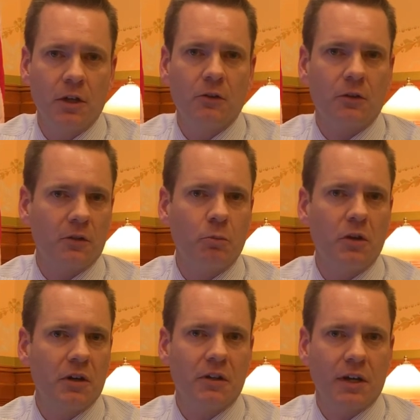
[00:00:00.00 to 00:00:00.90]
So let's
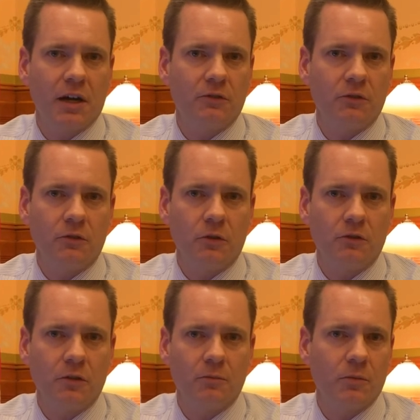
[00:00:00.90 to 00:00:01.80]
put it in the
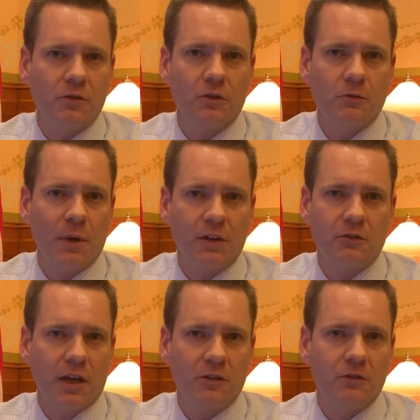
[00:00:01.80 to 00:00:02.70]
Constitution. Just makes
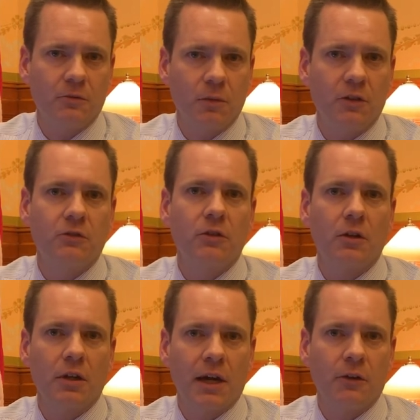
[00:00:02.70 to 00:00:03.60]
sense. It
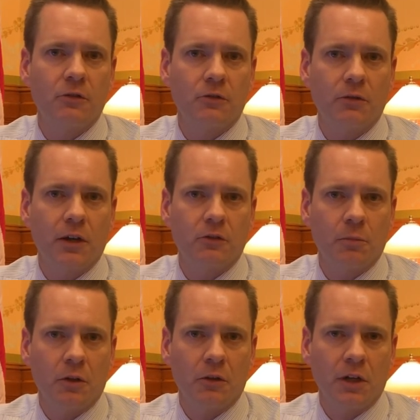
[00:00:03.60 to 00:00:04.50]
still allows us
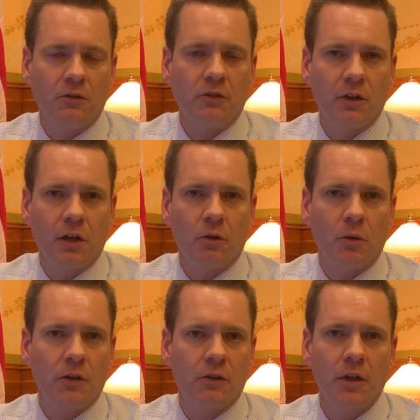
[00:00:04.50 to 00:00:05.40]
flexibility to deal
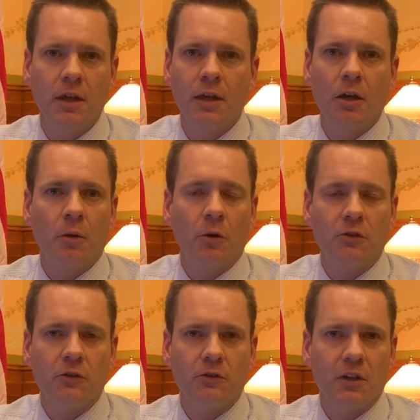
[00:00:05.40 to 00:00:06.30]
with
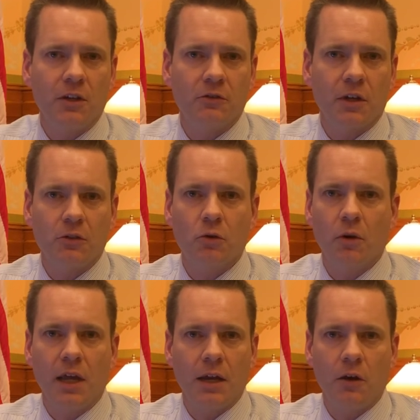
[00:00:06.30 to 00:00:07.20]
emergencies like
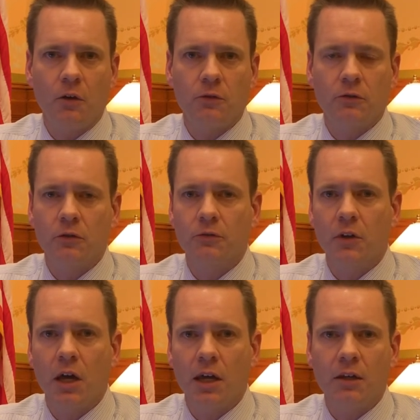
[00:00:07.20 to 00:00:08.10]
tornadoes or
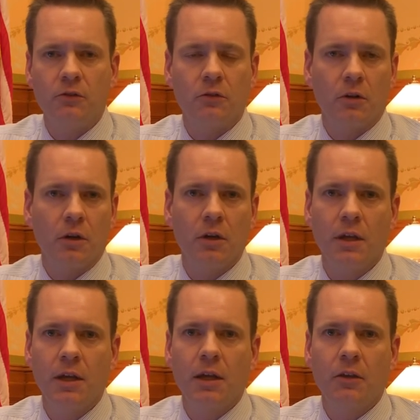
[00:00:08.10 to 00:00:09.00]
floods or
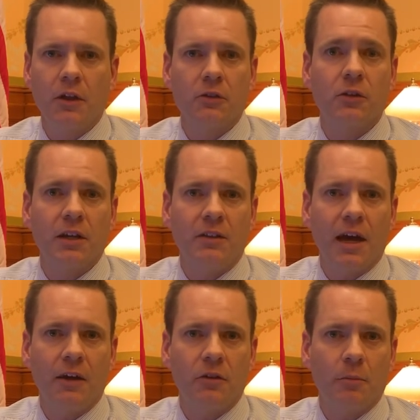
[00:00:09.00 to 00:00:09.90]
things like
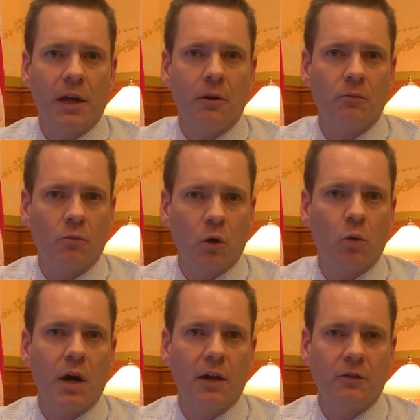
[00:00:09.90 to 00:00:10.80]
that that might
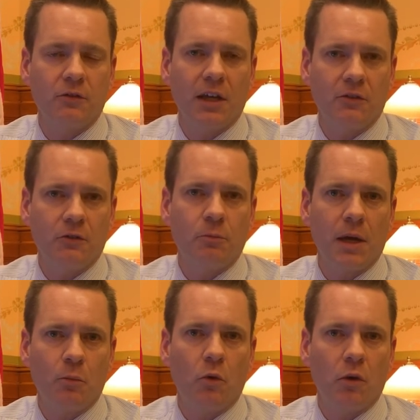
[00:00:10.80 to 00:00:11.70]
require the state to
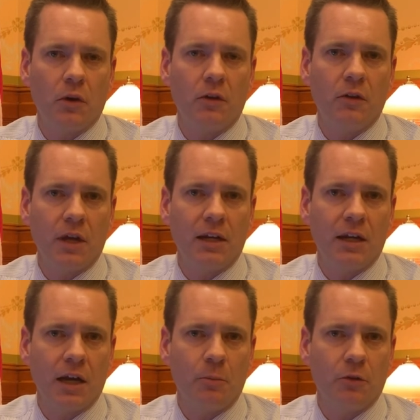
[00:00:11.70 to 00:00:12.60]
spend more than
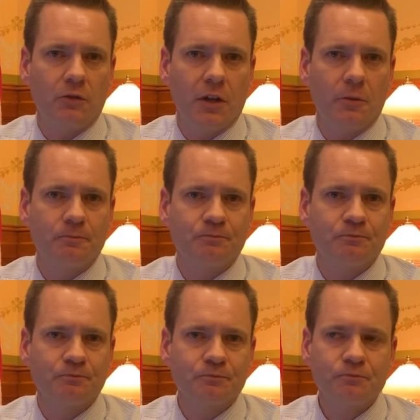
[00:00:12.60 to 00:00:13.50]
99%.
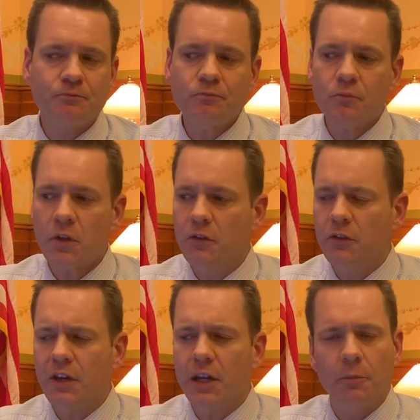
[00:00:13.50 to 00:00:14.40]
The
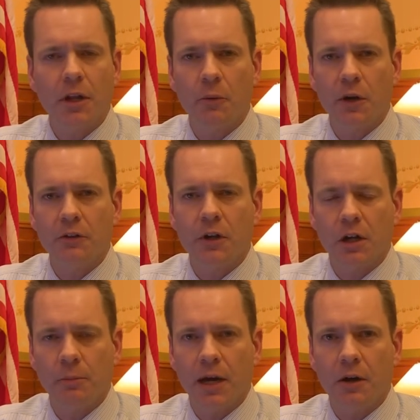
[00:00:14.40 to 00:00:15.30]
second bill I want to
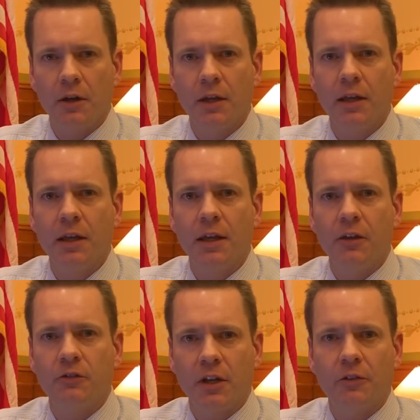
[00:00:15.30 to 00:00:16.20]
talk about
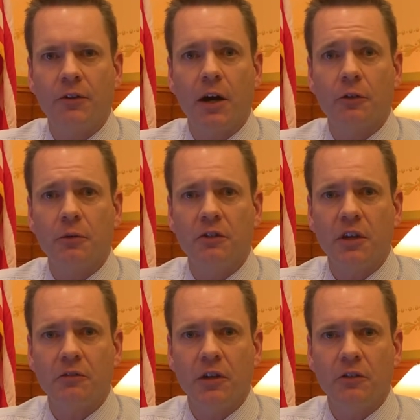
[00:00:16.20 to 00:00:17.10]
is Senate File
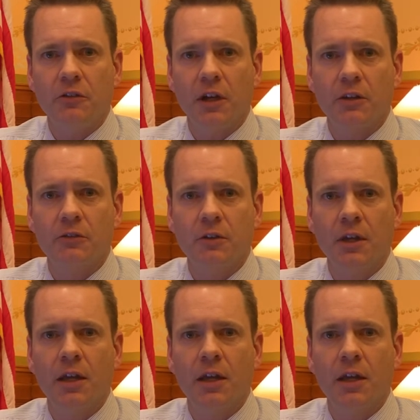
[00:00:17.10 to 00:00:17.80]
376.